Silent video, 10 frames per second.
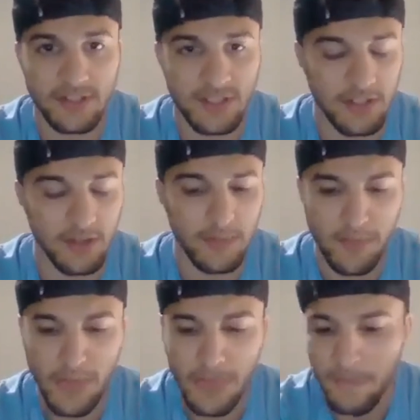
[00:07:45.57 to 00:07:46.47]
So
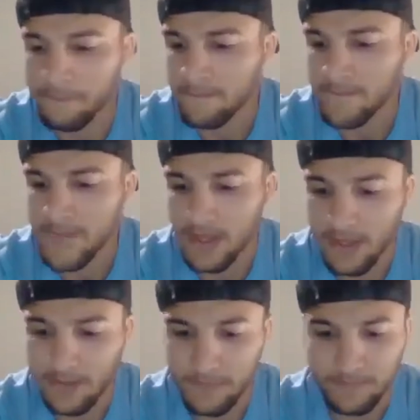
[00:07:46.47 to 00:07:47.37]

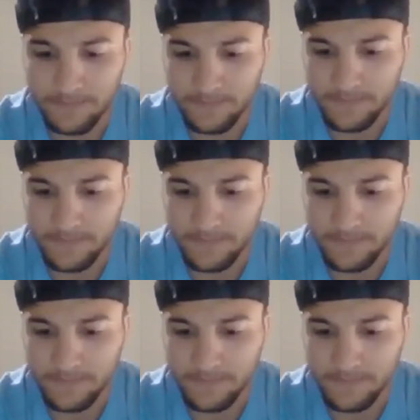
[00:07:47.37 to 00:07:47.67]
um,